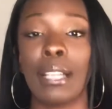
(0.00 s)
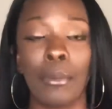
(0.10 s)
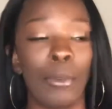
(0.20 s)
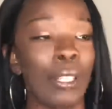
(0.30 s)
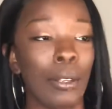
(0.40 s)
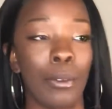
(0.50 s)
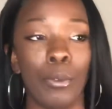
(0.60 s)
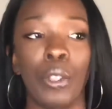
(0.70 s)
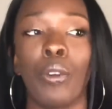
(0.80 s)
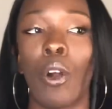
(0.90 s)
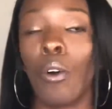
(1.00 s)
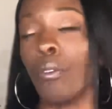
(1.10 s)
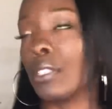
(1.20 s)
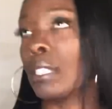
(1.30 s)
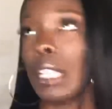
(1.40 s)
whether you're
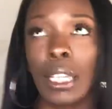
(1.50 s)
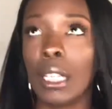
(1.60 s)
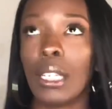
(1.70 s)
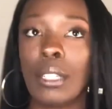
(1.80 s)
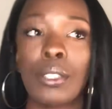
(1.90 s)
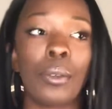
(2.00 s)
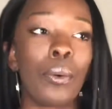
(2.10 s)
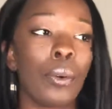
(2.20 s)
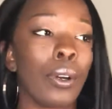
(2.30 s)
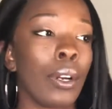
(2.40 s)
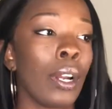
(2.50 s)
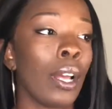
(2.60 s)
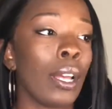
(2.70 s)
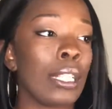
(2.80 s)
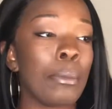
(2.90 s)
overseas or
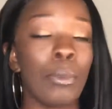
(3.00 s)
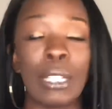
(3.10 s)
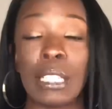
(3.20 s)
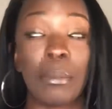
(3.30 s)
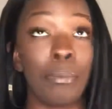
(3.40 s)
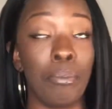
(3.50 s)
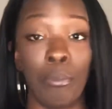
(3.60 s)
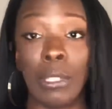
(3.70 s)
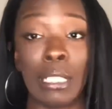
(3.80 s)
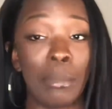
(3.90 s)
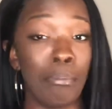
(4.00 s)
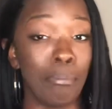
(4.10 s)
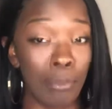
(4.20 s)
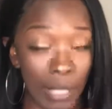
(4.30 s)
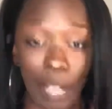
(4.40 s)
when it's when it's
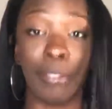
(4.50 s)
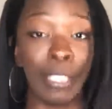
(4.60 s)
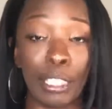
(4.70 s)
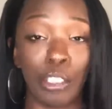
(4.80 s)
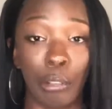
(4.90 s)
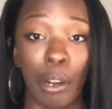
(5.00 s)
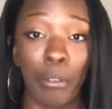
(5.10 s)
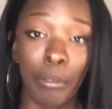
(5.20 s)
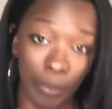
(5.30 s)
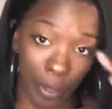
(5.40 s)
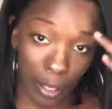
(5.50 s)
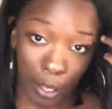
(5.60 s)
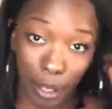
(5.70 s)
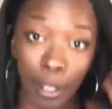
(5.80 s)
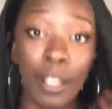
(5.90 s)
definitely a drought for
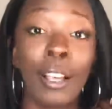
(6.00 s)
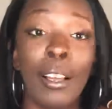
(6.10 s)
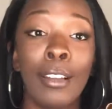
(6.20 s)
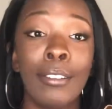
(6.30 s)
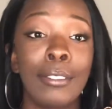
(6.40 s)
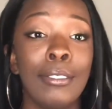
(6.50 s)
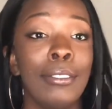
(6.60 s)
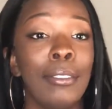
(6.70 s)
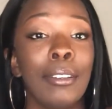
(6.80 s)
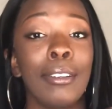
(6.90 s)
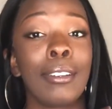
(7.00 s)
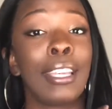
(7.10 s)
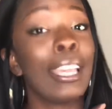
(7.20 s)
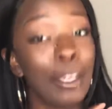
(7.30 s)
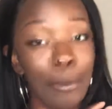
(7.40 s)
uh the
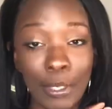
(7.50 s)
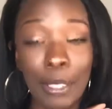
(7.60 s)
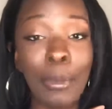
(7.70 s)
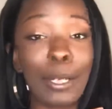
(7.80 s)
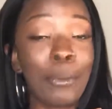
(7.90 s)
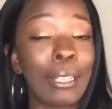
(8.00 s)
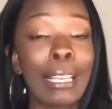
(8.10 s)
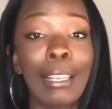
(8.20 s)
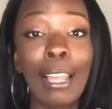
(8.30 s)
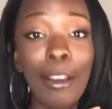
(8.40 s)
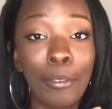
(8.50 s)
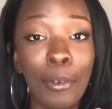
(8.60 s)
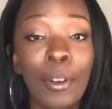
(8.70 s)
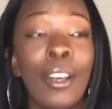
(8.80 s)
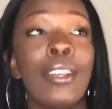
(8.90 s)
kick it with somebody on that level
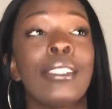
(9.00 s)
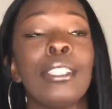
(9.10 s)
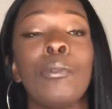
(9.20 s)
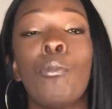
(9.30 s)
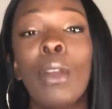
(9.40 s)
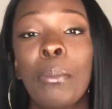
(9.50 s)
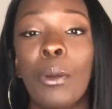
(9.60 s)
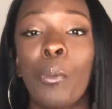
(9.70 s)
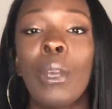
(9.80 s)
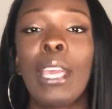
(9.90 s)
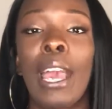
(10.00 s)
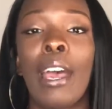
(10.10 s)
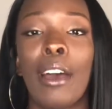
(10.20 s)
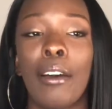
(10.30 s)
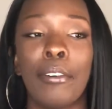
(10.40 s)
see women we
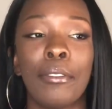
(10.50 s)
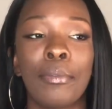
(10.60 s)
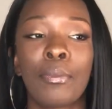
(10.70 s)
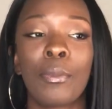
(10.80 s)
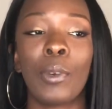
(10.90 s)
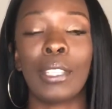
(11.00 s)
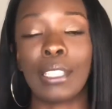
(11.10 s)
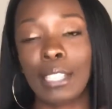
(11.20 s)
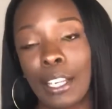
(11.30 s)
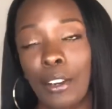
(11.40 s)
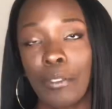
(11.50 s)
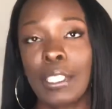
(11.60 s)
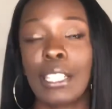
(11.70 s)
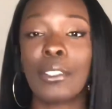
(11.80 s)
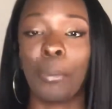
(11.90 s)
have whether it's here
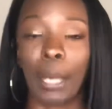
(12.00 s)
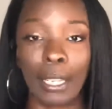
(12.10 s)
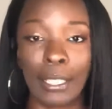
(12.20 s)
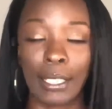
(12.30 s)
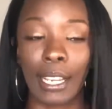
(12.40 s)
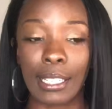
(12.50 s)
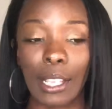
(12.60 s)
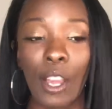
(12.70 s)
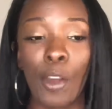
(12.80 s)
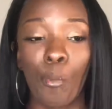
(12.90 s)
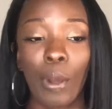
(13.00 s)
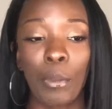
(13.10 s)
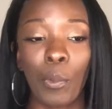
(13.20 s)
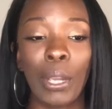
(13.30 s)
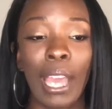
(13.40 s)
overseas or back in the states women
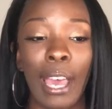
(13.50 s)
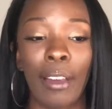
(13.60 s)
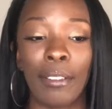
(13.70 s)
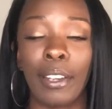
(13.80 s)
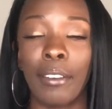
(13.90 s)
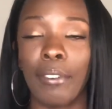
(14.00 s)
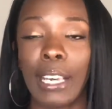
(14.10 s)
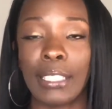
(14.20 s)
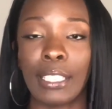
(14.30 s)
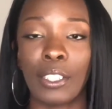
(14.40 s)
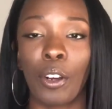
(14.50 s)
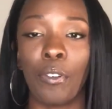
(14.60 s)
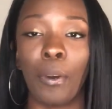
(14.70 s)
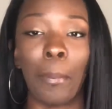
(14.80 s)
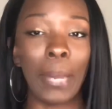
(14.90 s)
we have the advantage over
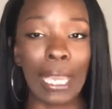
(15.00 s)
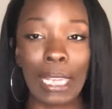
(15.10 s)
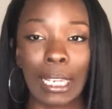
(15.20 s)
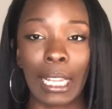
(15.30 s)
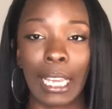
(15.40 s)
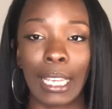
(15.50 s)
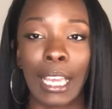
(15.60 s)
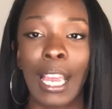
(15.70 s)
men like